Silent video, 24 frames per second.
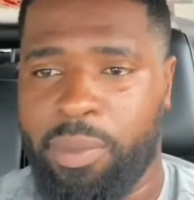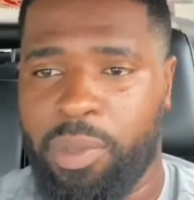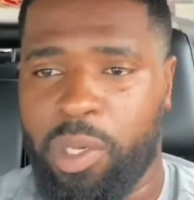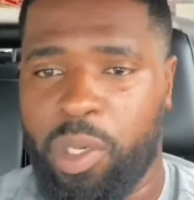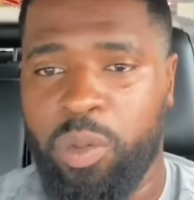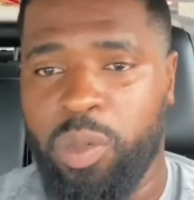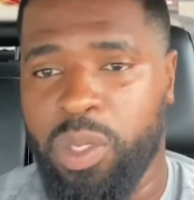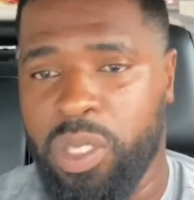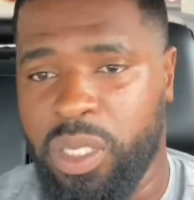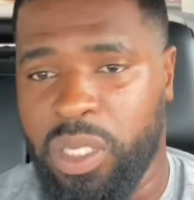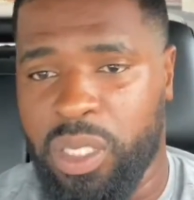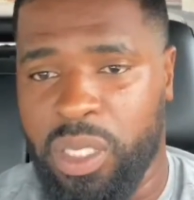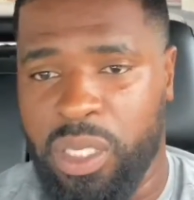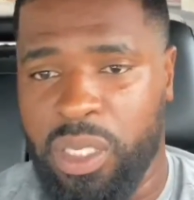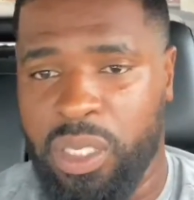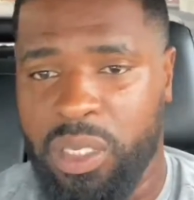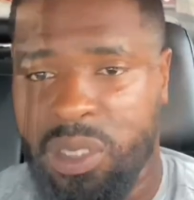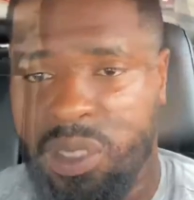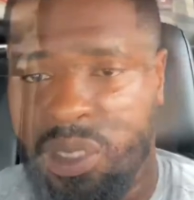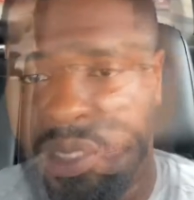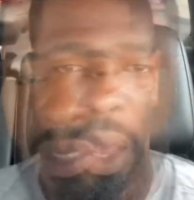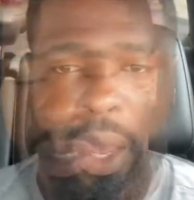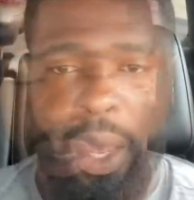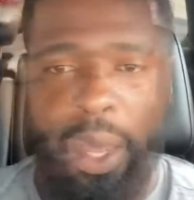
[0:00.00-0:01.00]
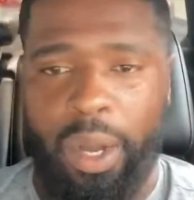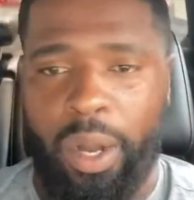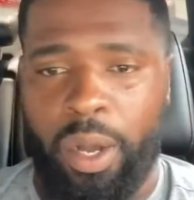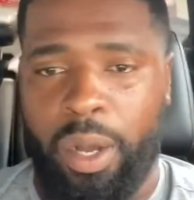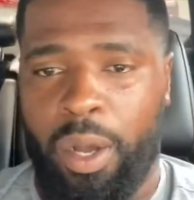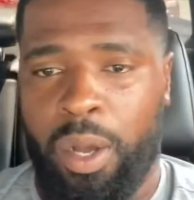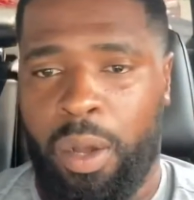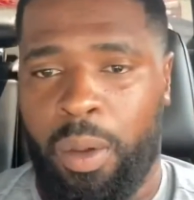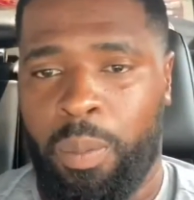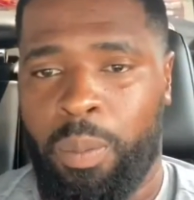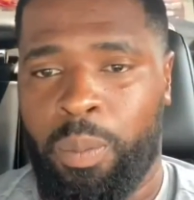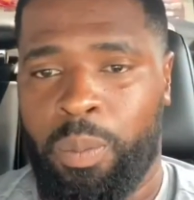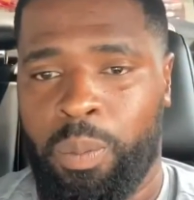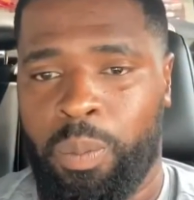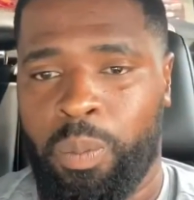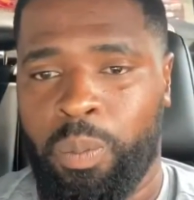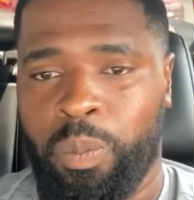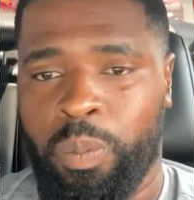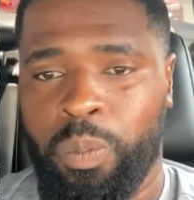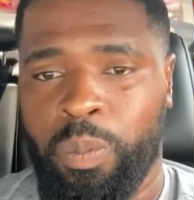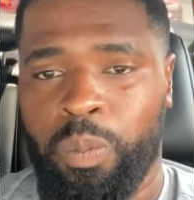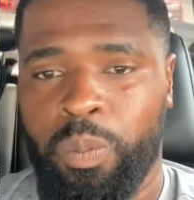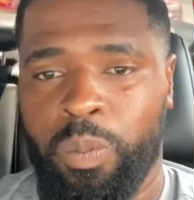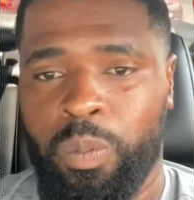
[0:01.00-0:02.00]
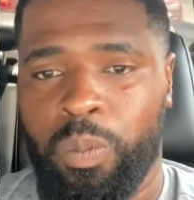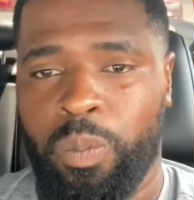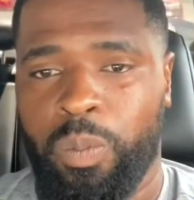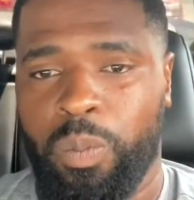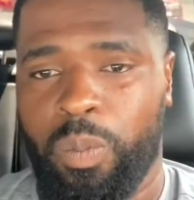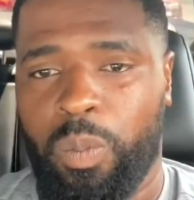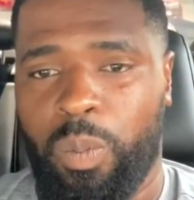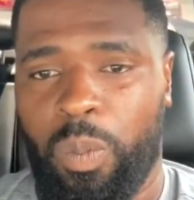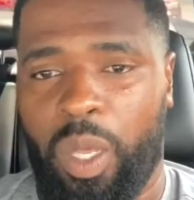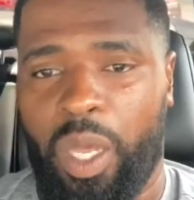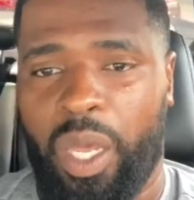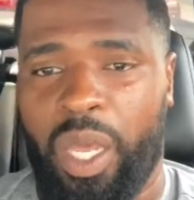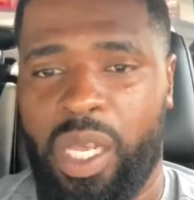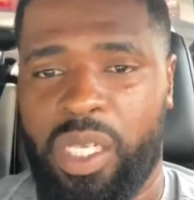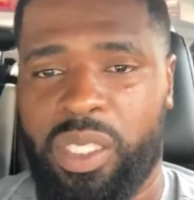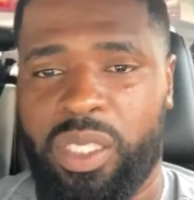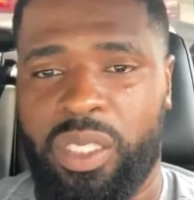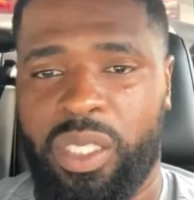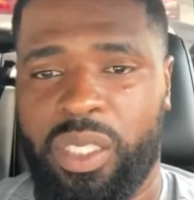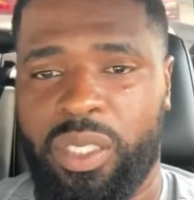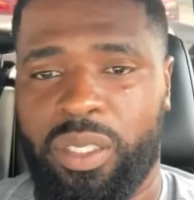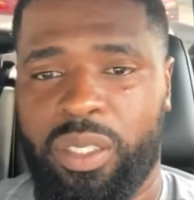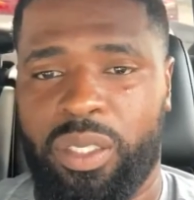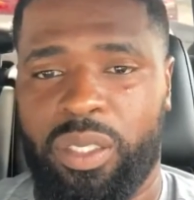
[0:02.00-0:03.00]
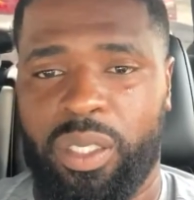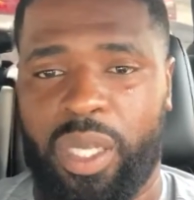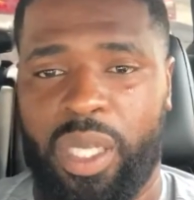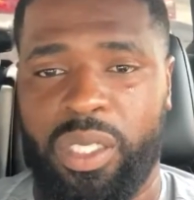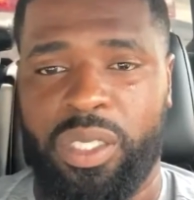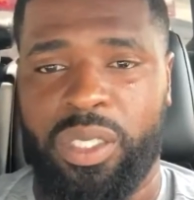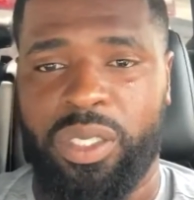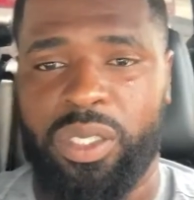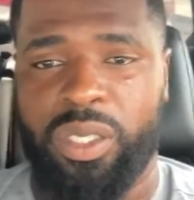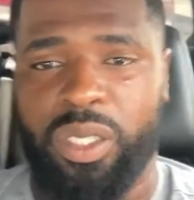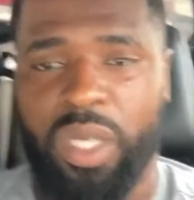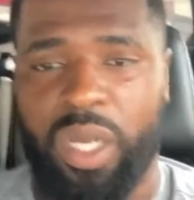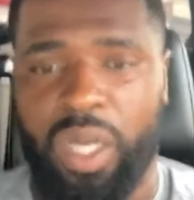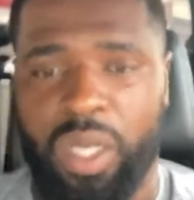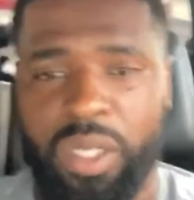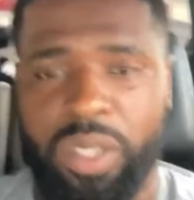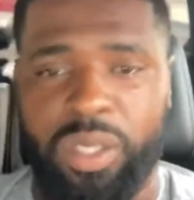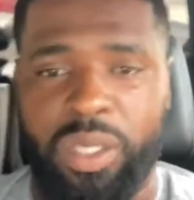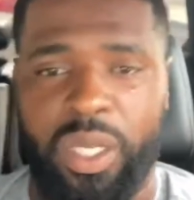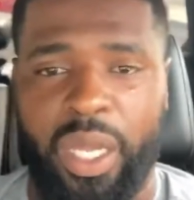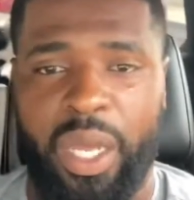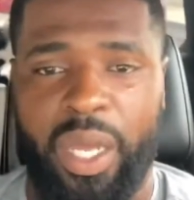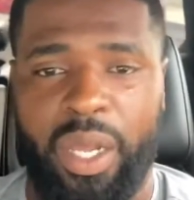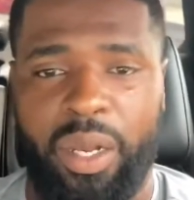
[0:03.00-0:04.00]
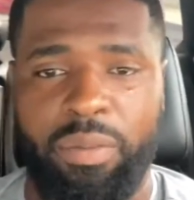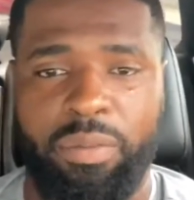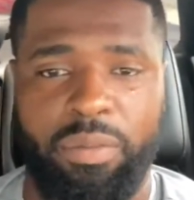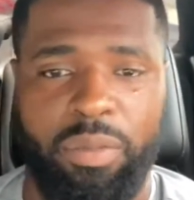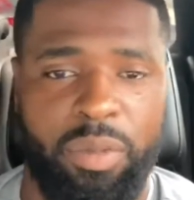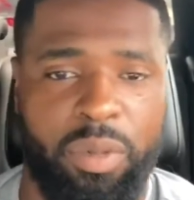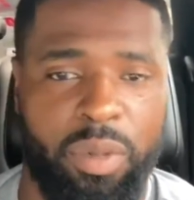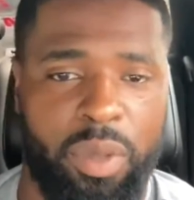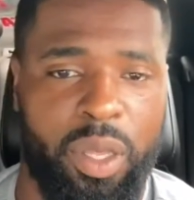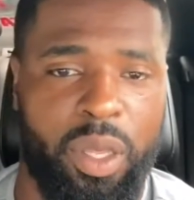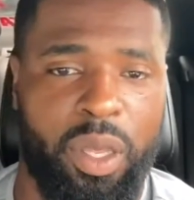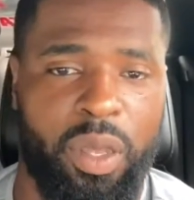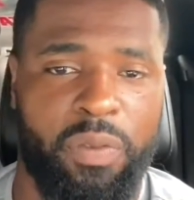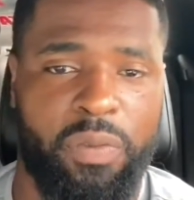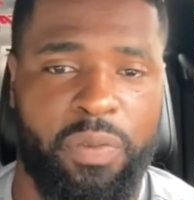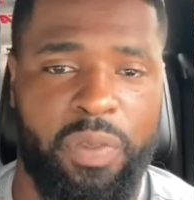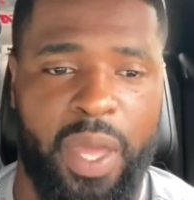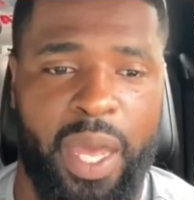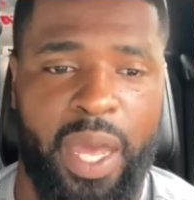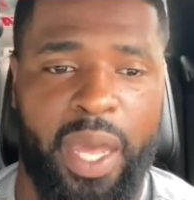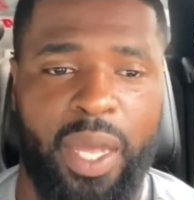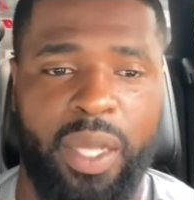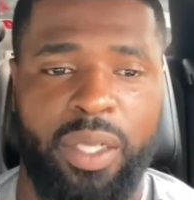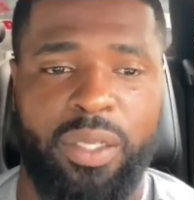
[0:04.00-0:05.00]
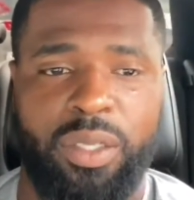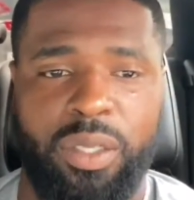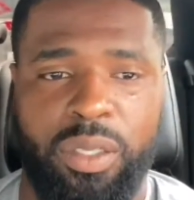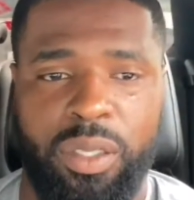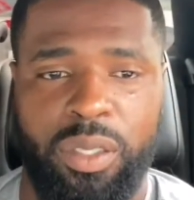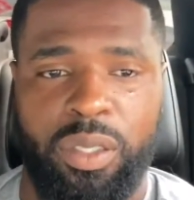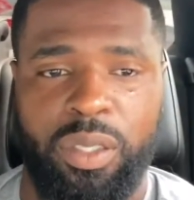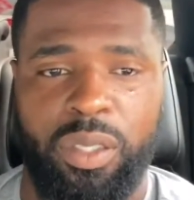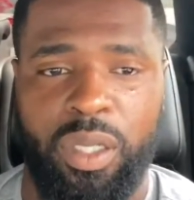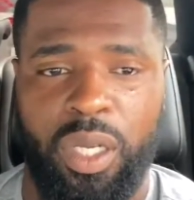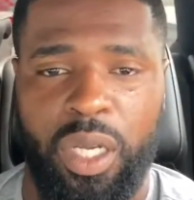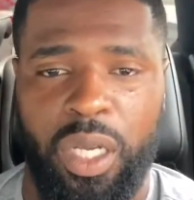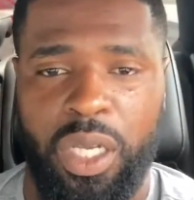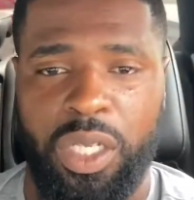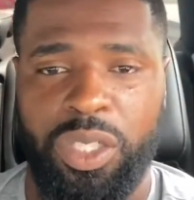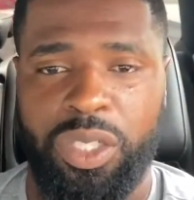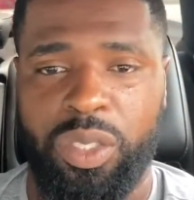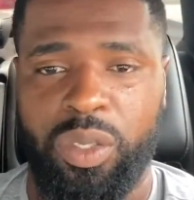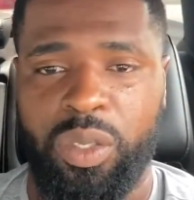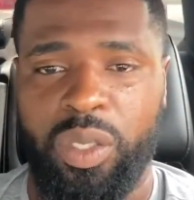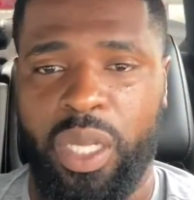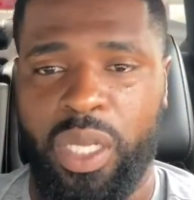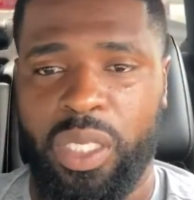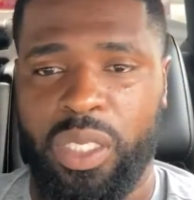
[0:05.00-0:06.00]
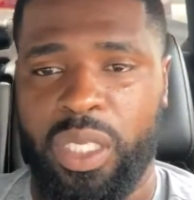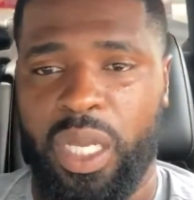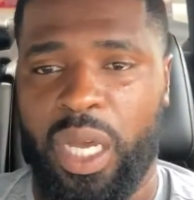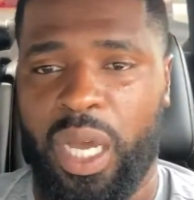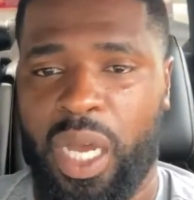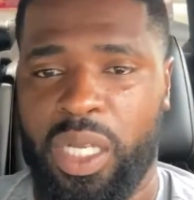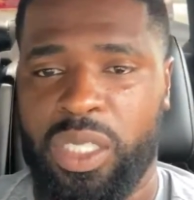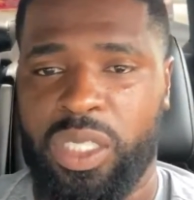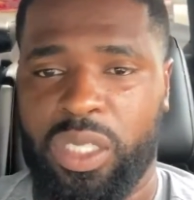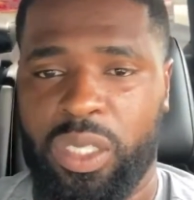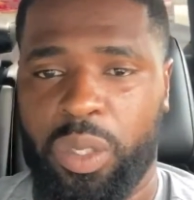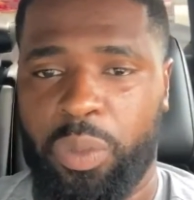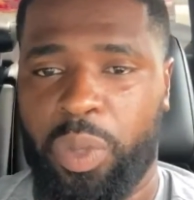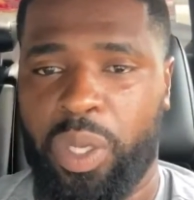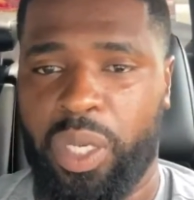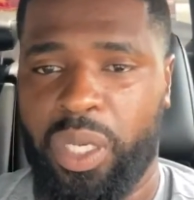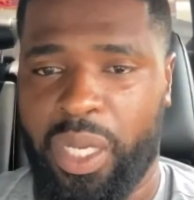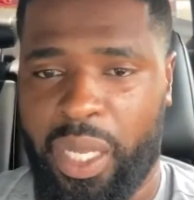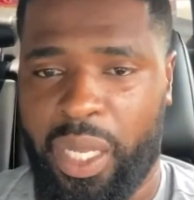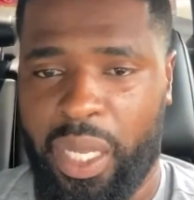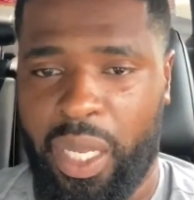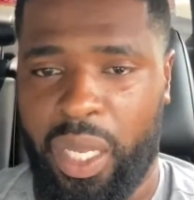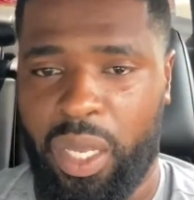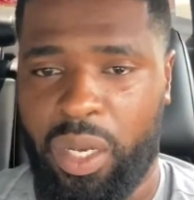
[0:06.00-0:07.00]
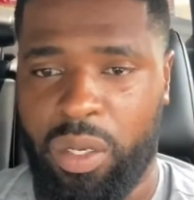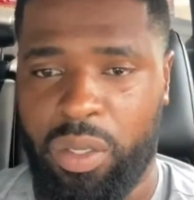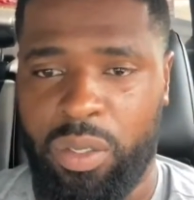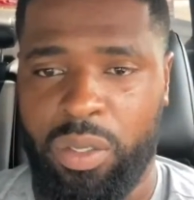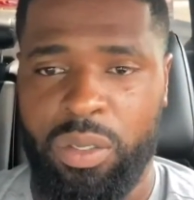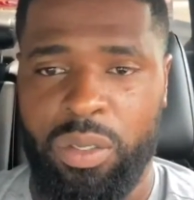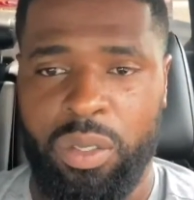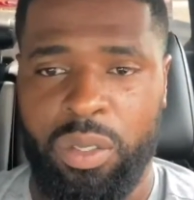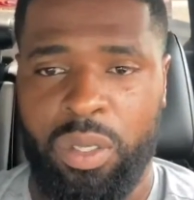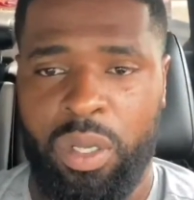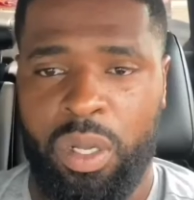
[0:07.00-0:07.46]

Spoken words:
No one does. And it just sucks that if that's an issue that Dodge isn't willing to handle,